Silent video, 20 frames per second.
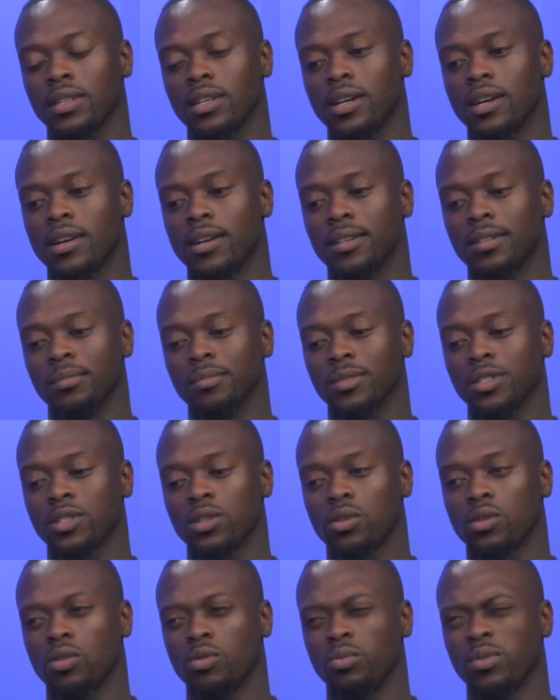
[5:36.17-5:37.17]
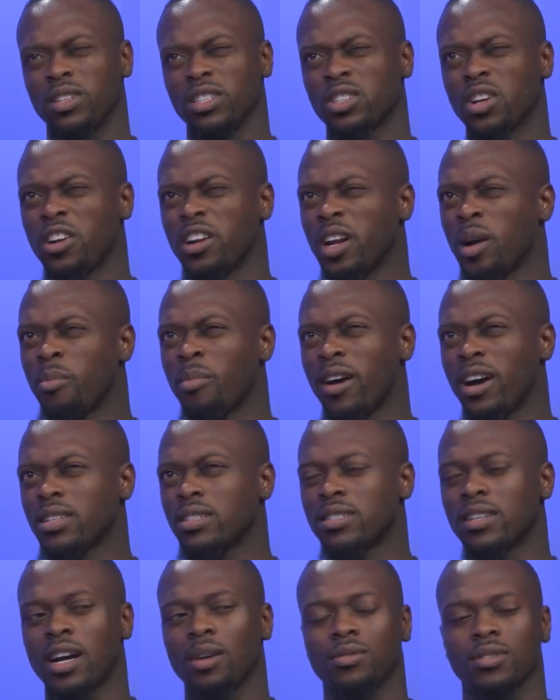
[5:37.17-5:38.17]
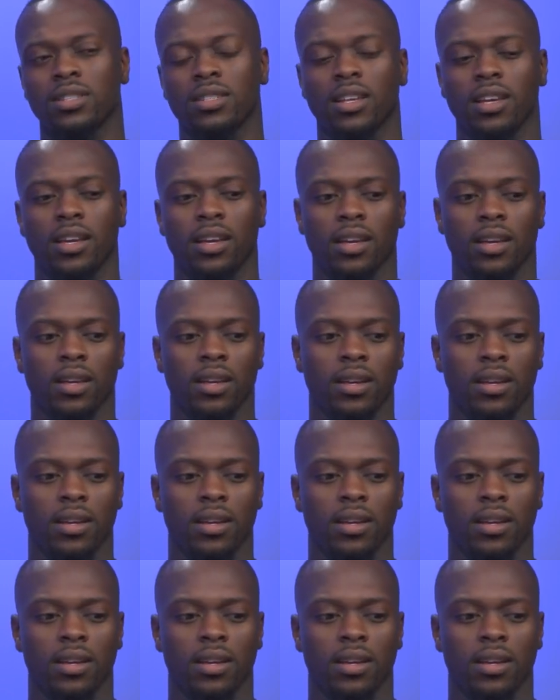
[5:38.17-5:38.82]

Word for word: Um, so we started our process, I would say,